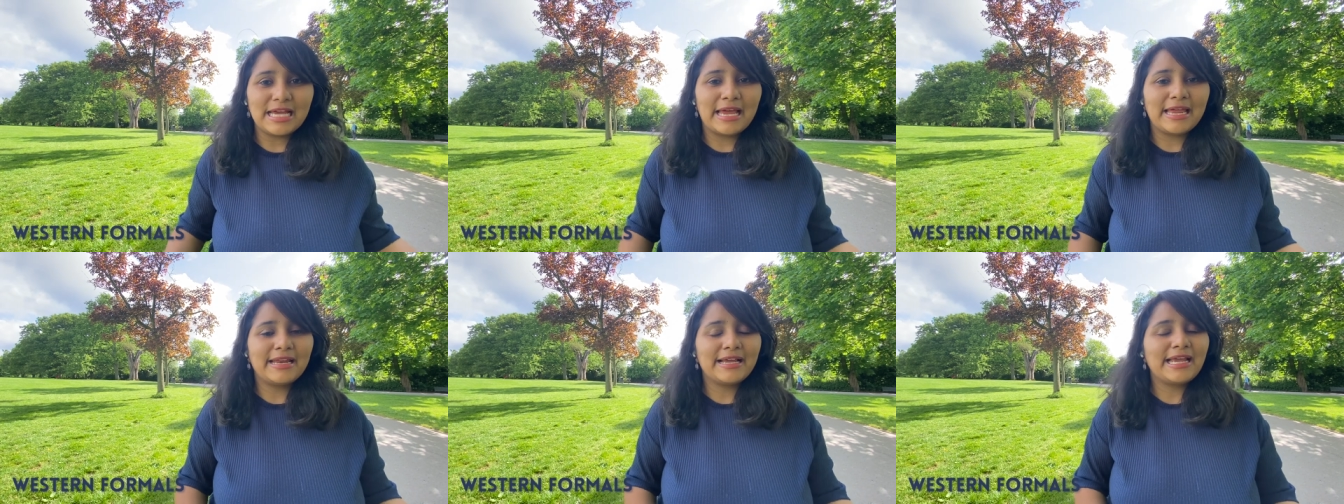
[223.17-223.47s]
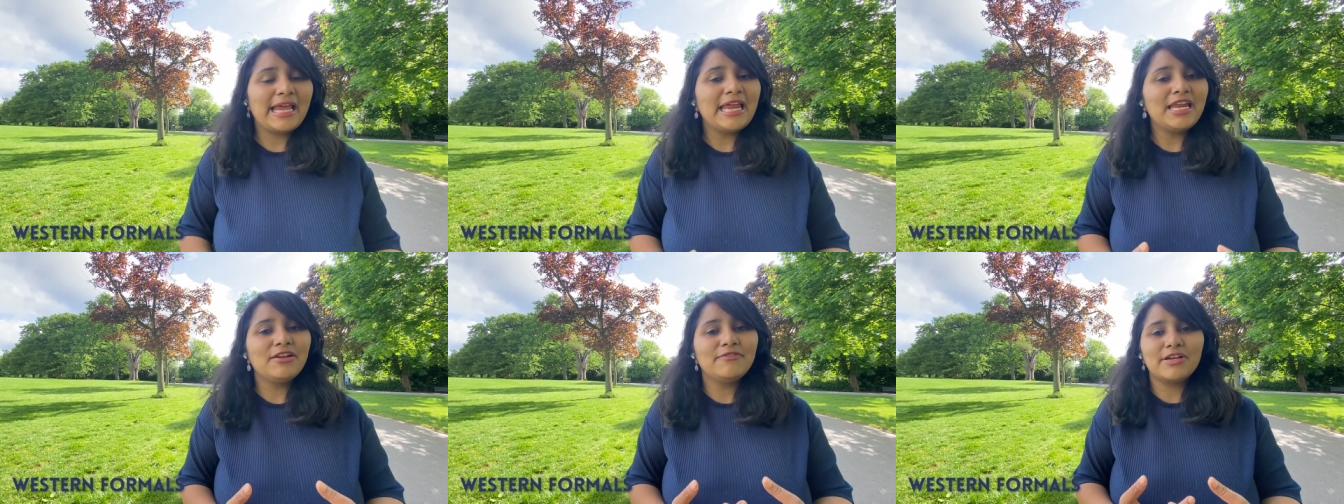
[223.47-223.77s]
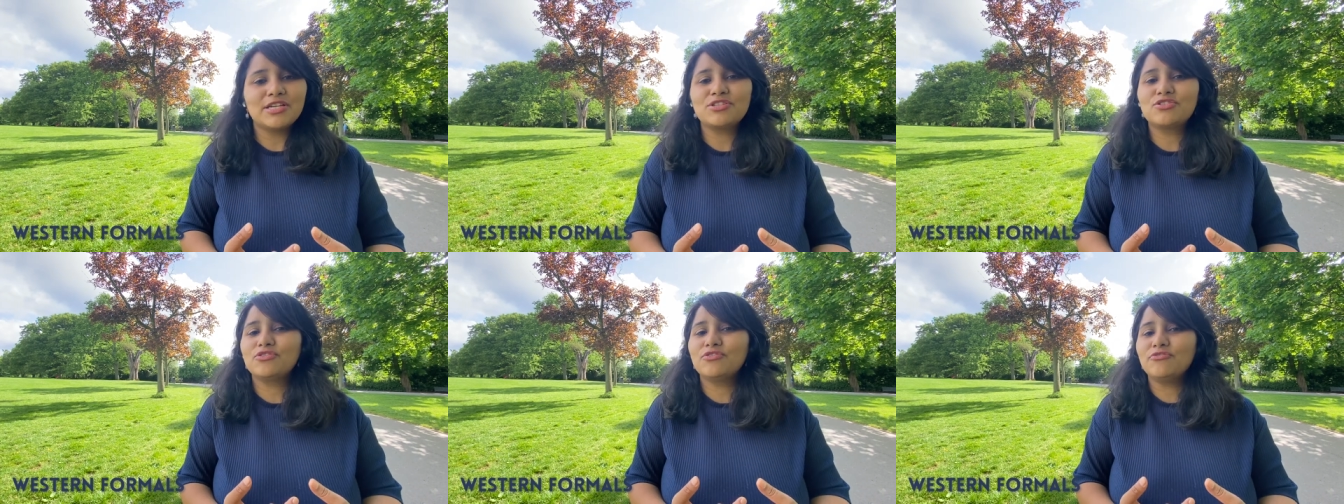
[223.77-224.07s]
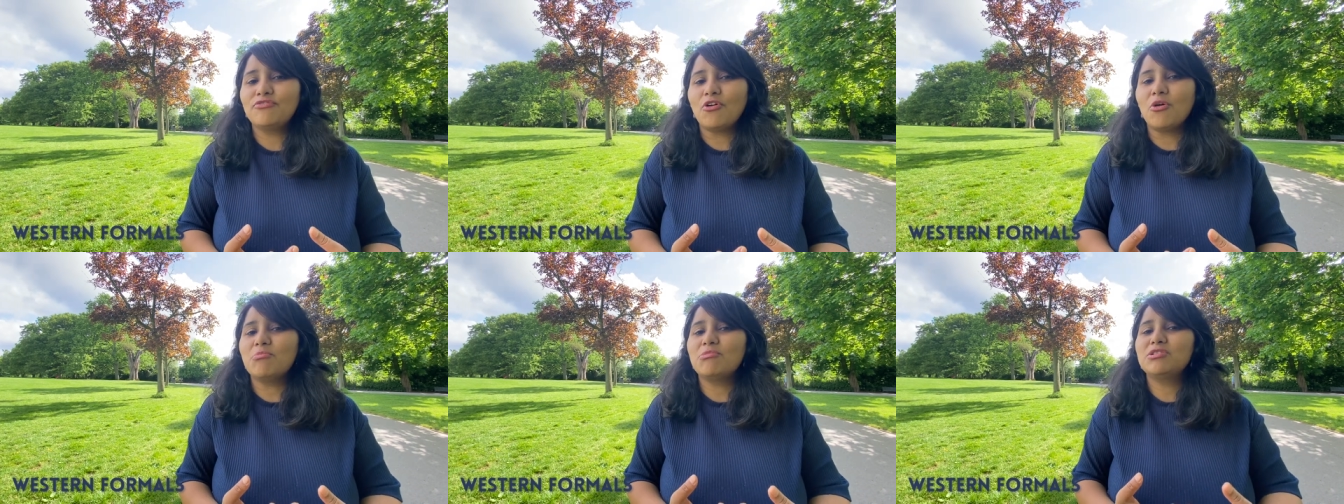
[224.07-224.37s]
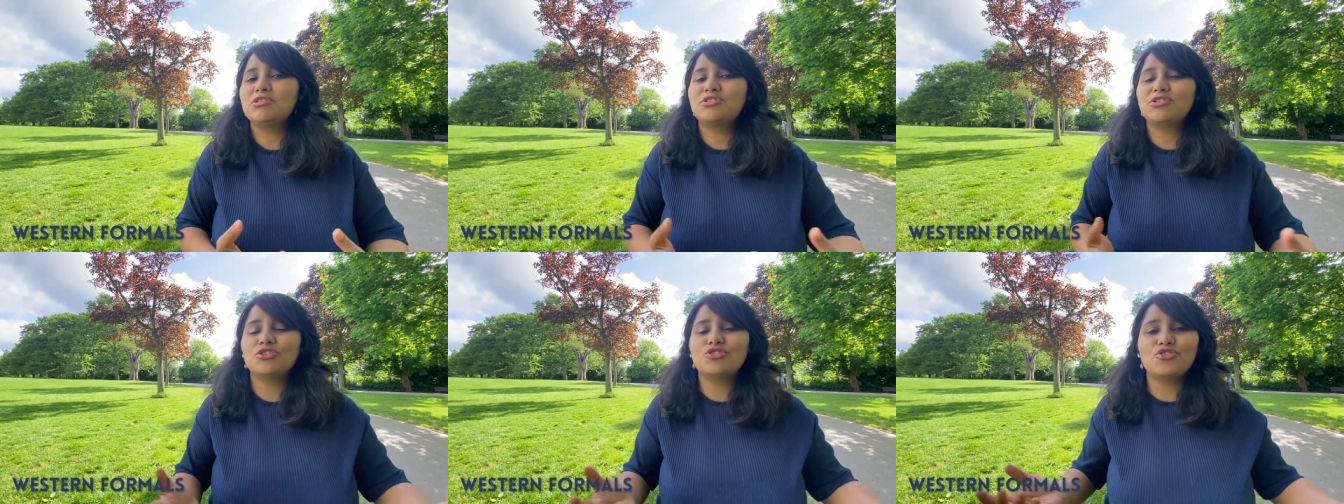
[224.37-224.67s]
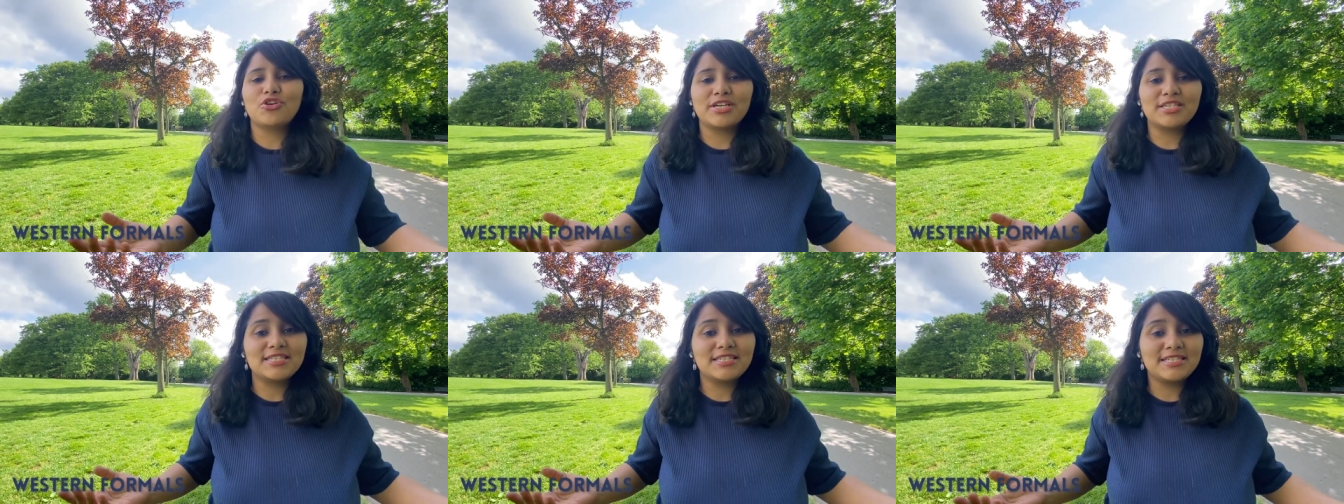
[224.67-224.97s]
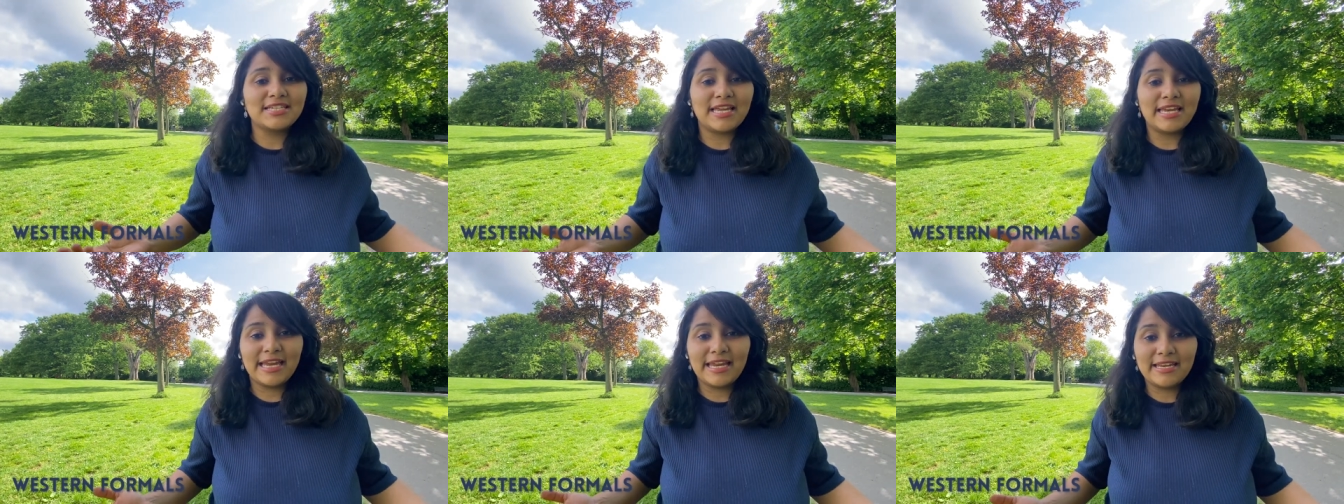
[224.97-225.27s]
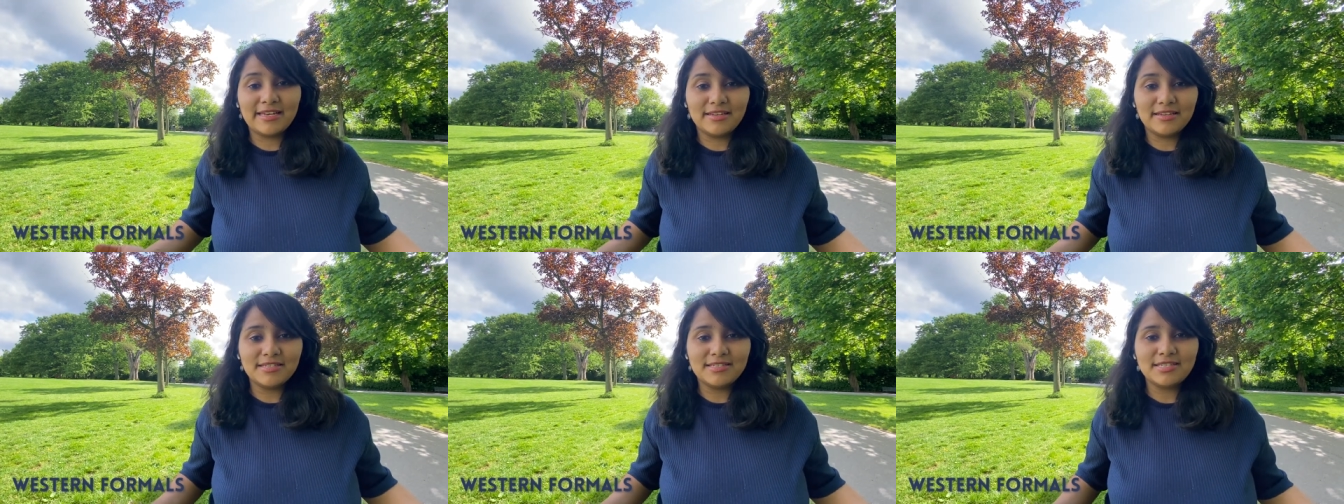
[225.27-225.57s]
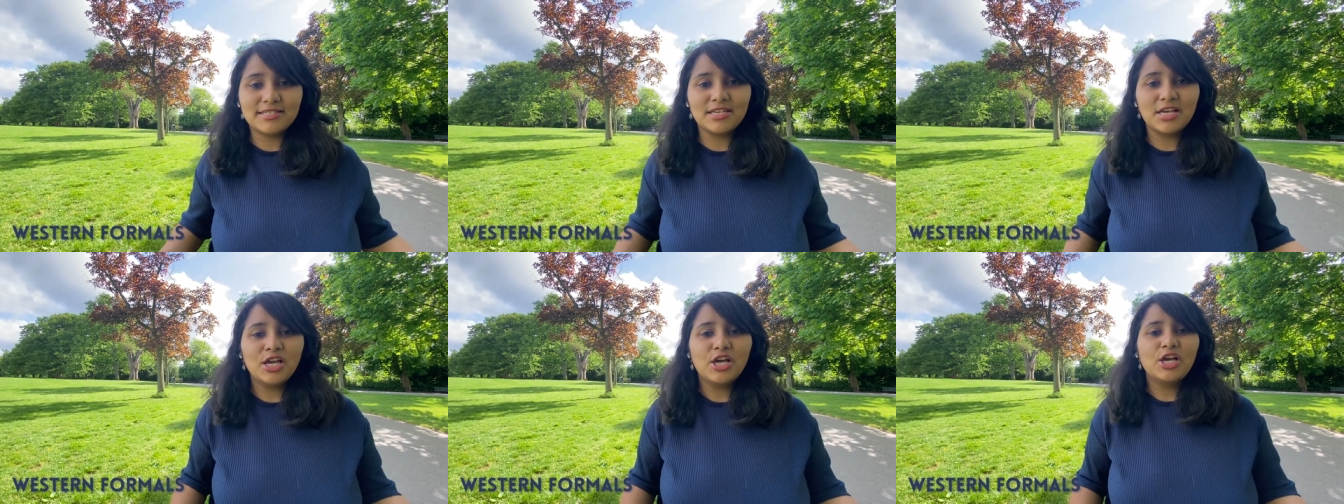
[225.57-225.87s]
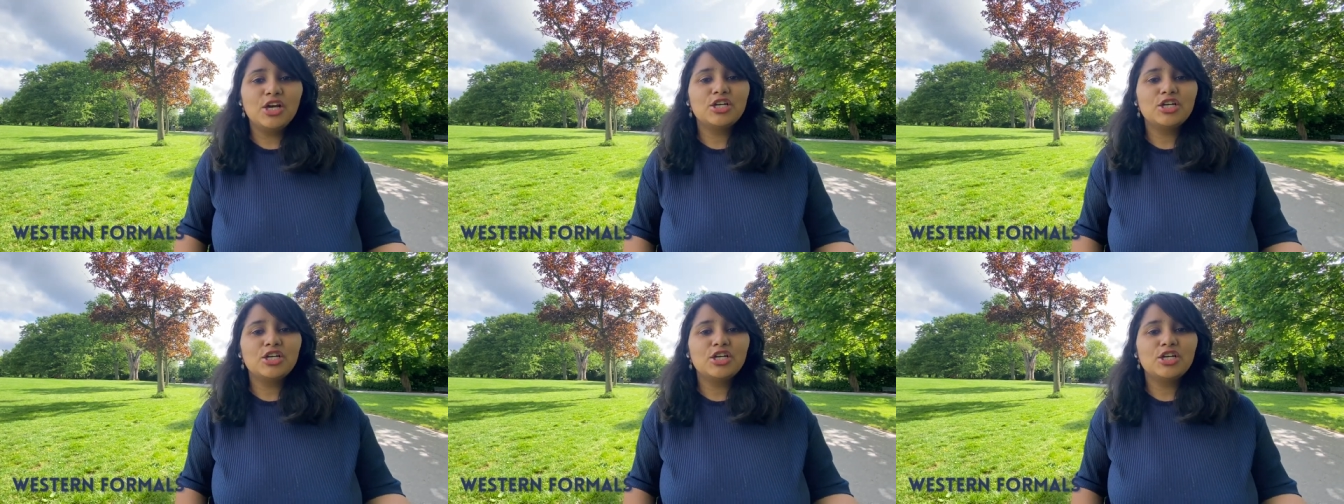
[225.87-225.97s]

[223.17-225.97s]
and again in Western formals the choices are endless.